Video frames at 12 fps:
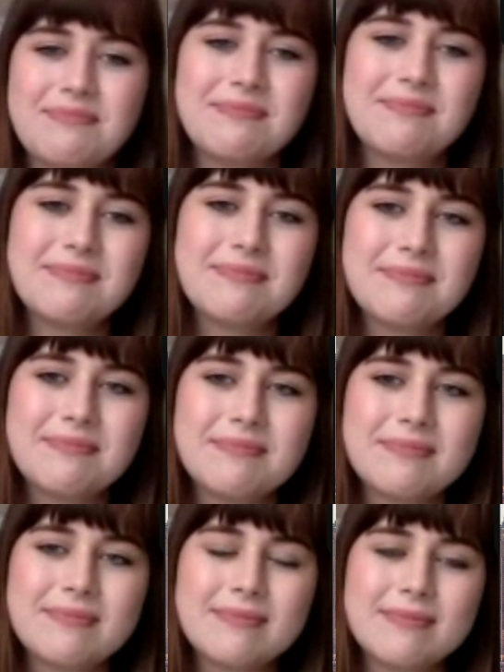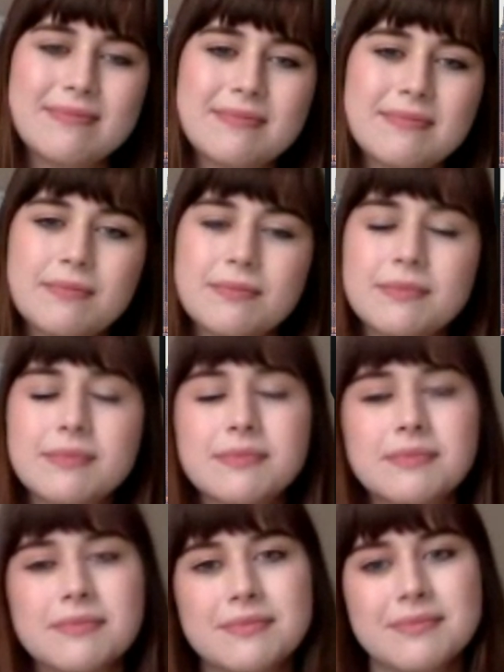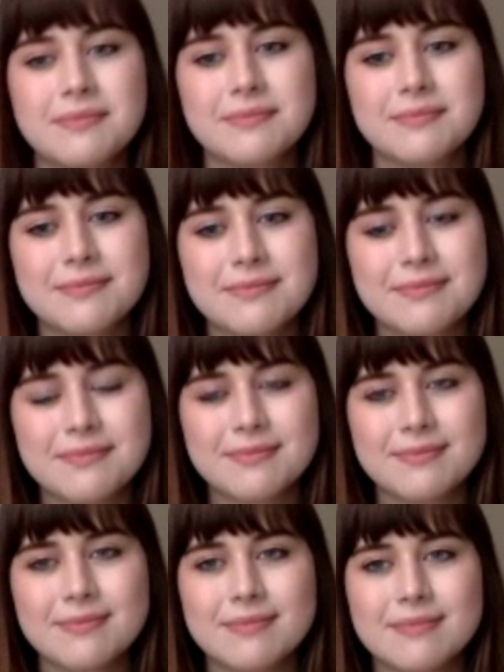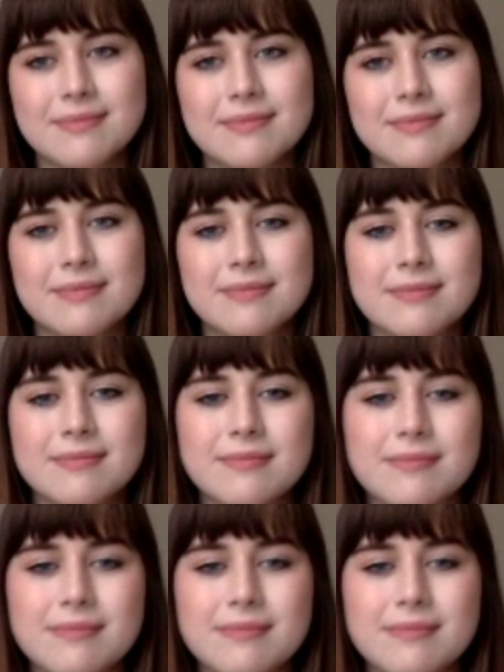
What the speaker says: No words are spoken by the person on screen.